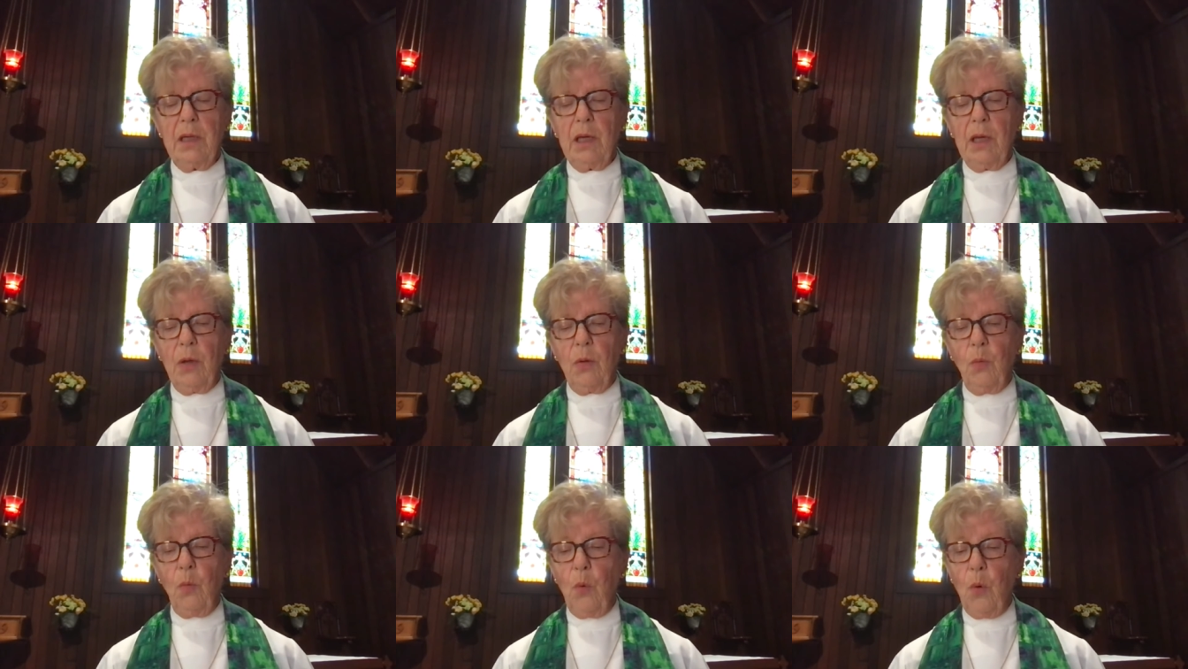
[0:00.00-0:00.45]

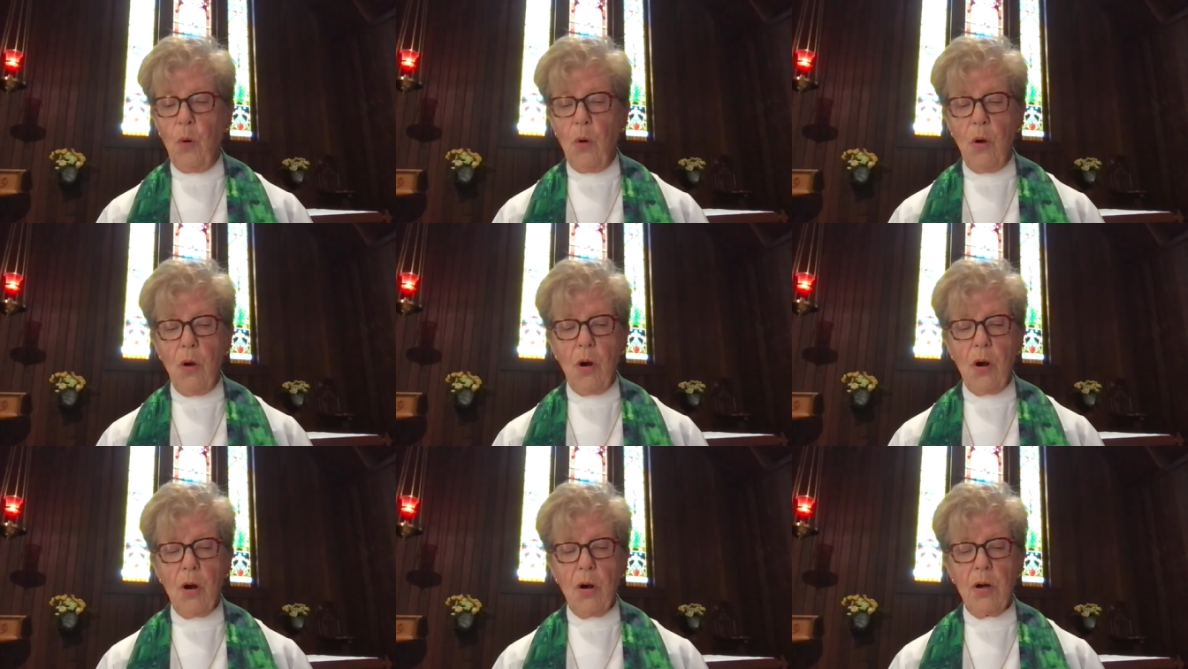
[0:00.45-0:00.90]
in
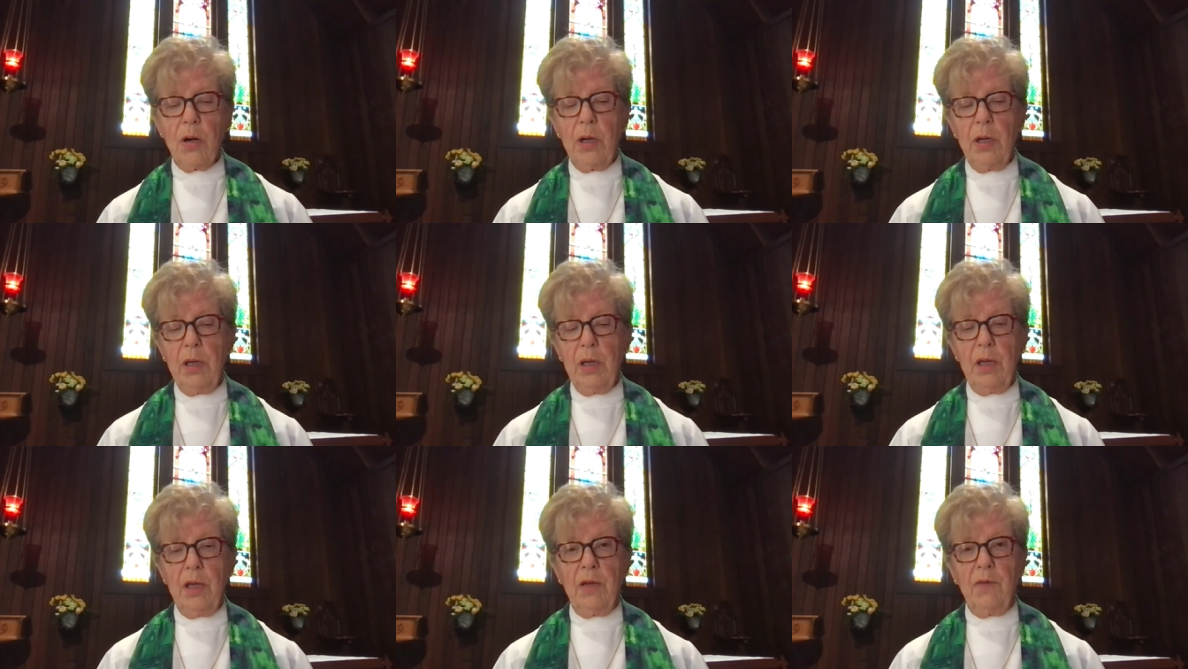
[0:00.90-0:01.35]
war,
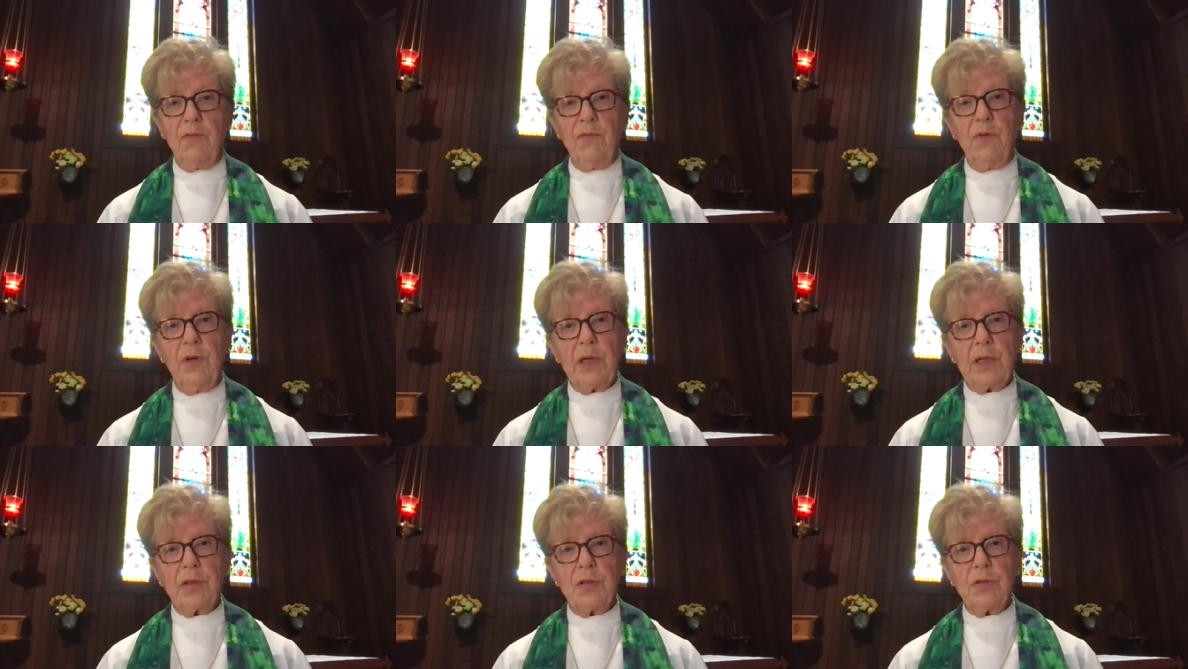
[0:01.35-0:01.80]
in
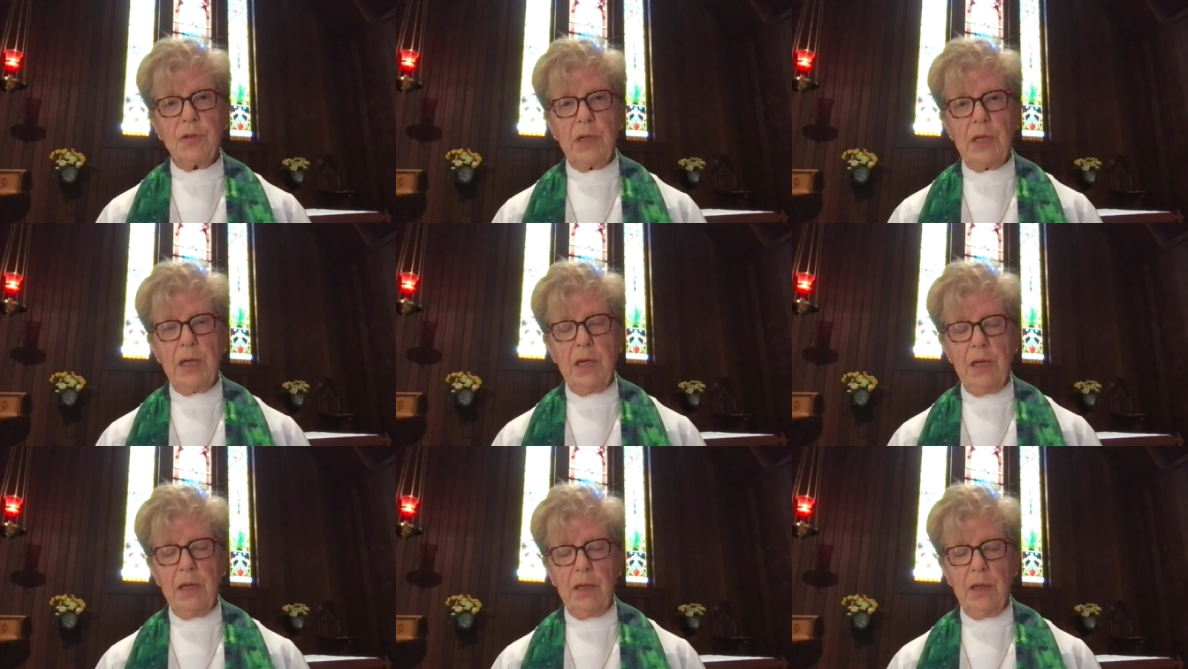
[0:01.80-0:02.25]

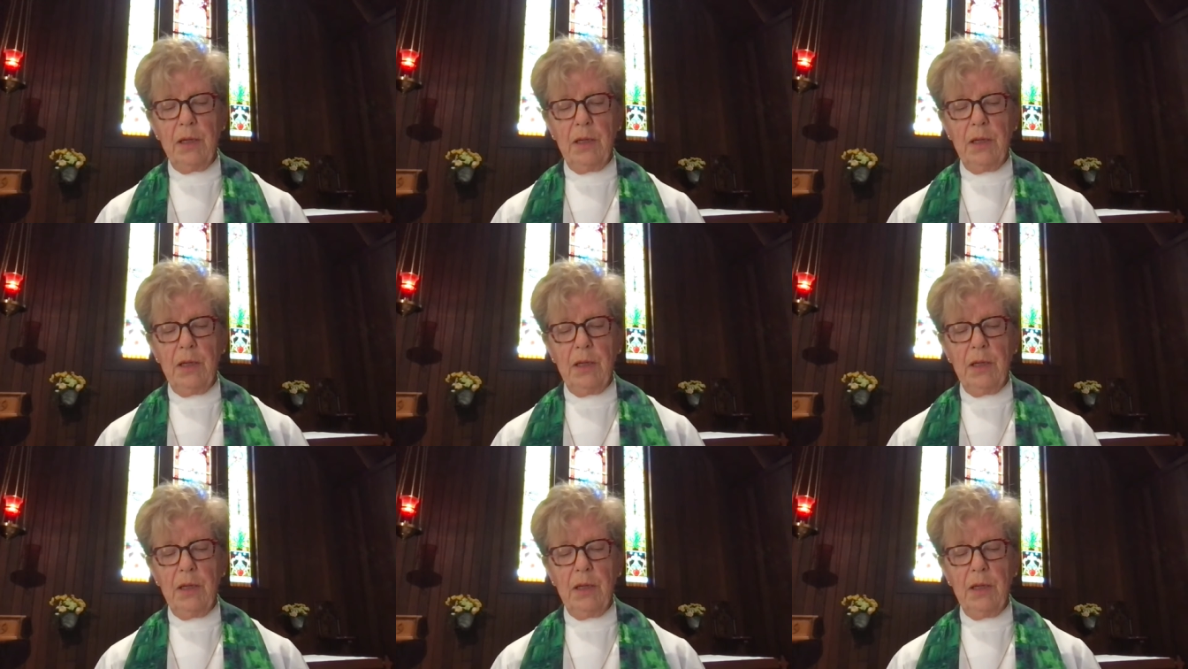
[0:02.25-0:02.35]
victory,